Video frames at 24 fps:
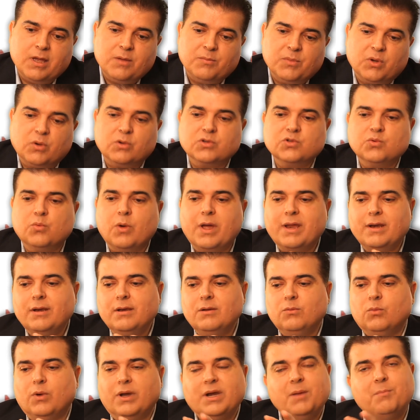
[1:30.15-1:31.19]
Because when,
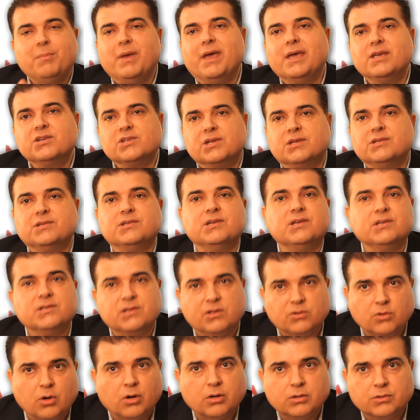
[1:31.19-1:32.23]
when a patient sees a
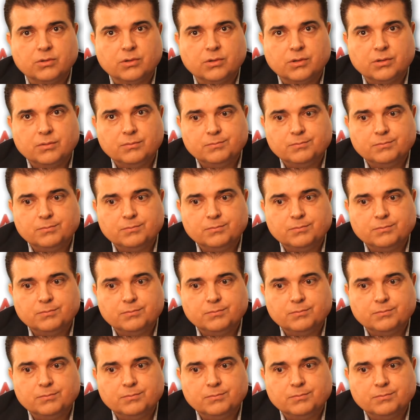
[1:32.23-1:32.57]
doctor